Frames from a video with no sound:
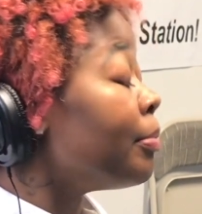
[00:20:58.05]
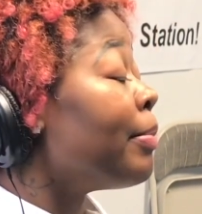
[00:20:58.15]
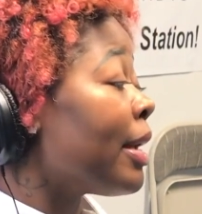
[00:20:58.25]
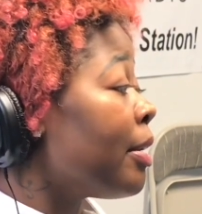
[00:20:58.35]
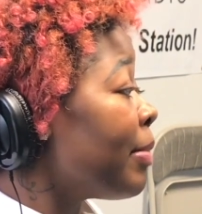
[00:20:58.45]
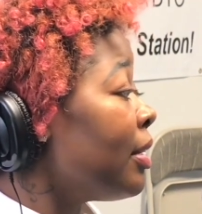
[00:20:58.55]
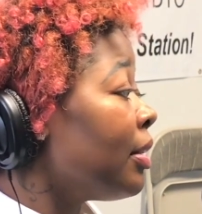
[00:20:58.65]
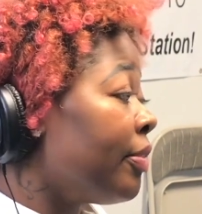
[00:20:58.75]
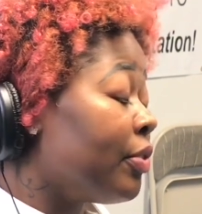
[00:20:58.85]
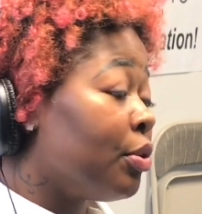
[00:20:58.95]
make a man
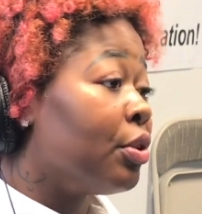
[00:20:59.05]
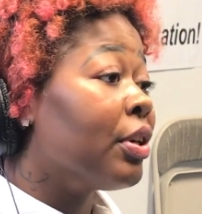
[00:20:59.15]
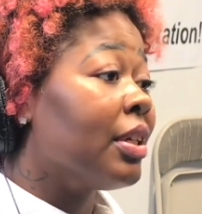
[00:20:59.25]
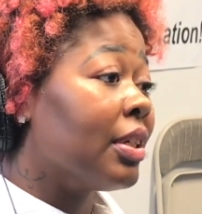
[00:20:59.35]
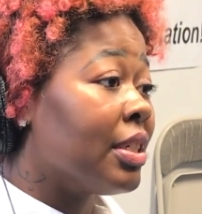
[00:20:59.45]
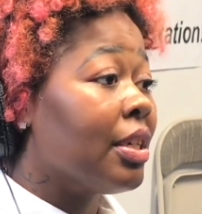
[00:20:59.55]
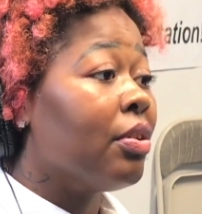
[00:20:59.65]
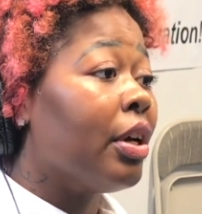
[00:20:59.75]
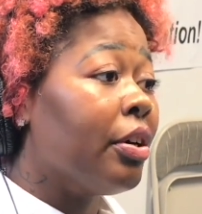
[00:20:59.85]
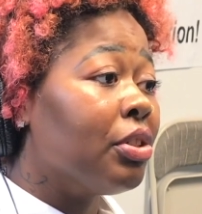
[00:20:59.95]
love you, you're going to
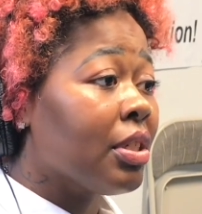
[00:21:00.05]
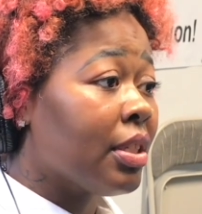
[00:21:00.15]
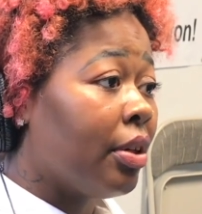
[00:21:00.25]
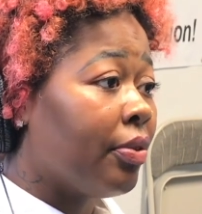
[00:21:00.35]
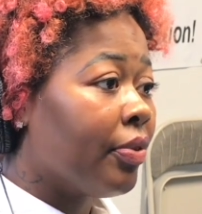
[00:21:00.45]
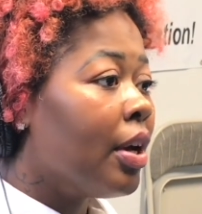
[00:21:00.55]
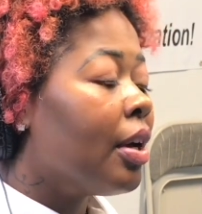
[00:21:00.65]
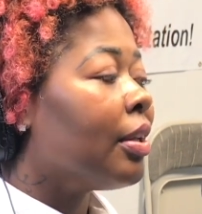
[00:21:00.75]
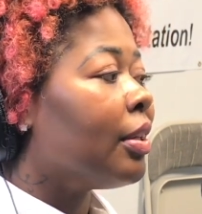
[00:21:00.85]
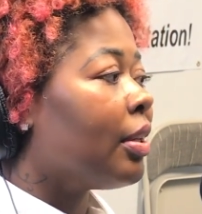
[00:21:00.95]
continue to hurt yourself.
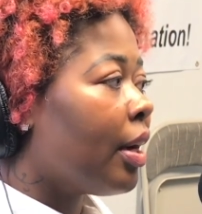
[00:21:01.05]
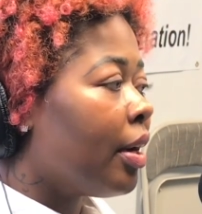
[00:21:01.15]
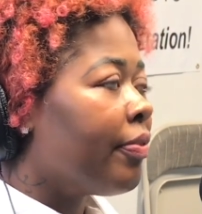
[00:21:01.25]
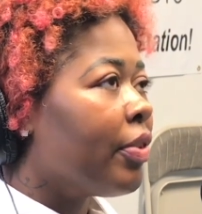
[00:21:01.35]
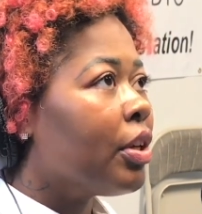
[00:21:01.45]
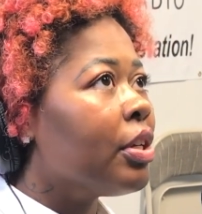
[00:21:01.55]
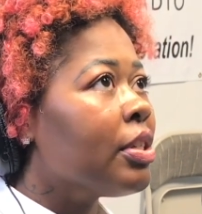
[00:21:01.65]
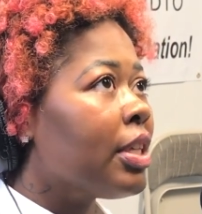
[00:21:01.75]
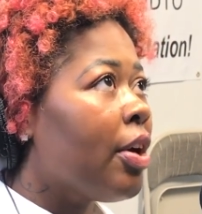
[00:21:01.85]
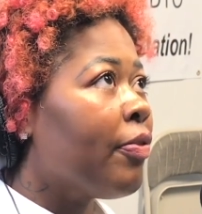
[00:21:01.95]
Love
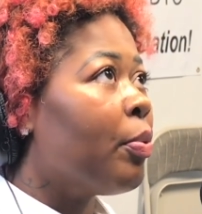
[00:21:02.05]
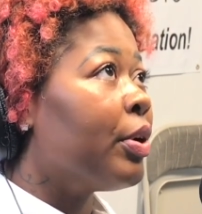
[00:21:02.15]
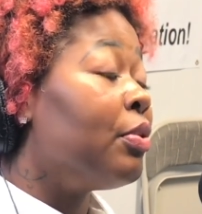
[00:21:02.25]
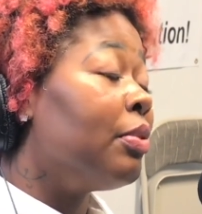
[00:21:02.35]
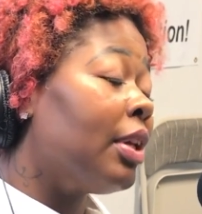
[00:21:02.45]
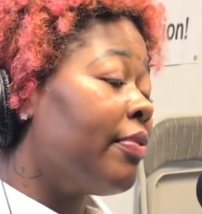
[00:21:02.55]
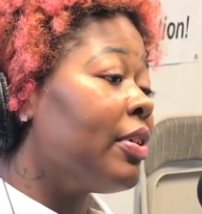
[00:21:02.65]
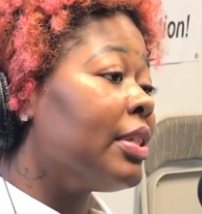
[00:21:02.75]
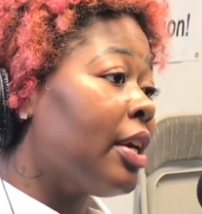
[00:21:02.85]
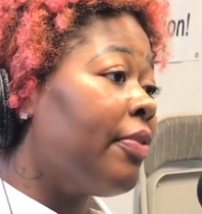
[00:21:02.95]
yourself. And when you love
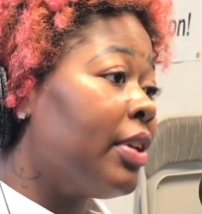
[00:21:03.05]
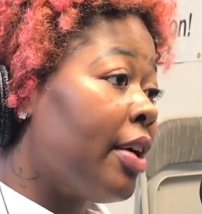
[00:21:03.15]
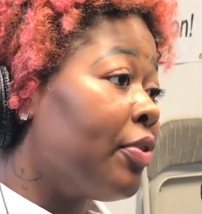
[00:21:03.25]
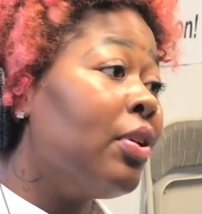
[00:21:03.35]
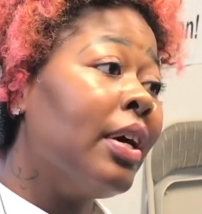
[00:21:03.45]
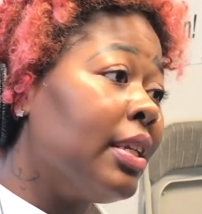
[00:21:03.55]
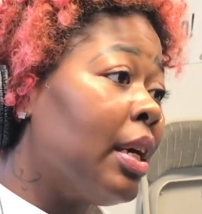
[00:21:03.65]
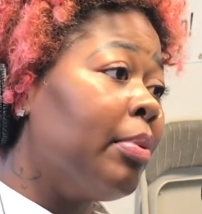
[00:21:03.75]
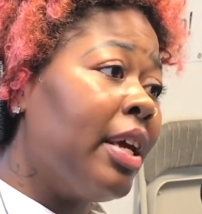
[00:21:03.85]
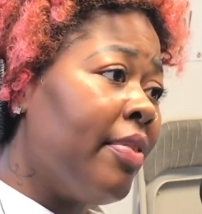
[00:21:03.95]
yourself enough, you're going to end
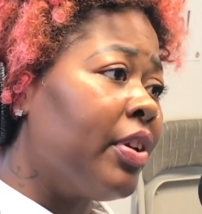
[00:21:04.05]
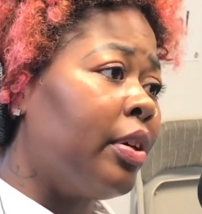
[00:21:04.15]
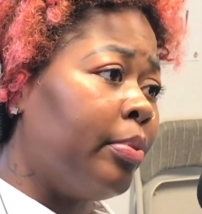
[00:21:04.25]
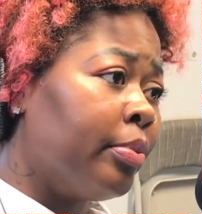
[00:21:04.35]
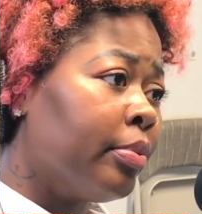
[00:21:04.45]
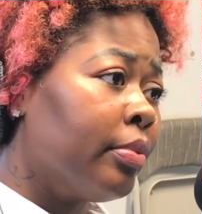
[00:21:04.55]
up leaving him.